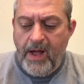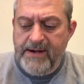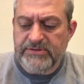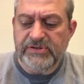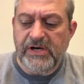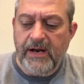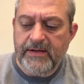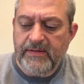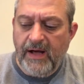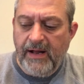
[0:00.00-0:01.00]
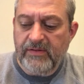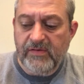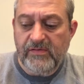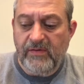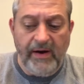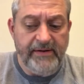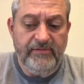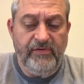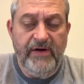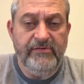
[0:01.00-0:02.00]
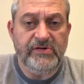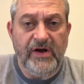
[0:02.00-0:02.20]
I think it's good. I like this. I like the flavors.